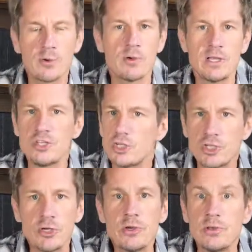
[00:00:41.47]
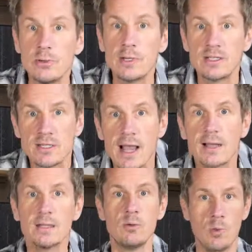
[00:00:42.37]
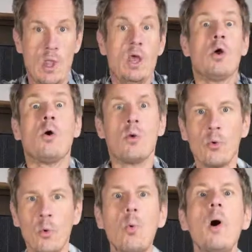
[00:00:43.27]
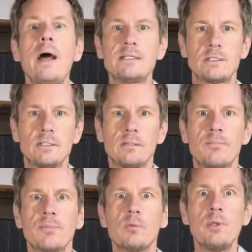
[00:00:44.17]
going to show you exactly what we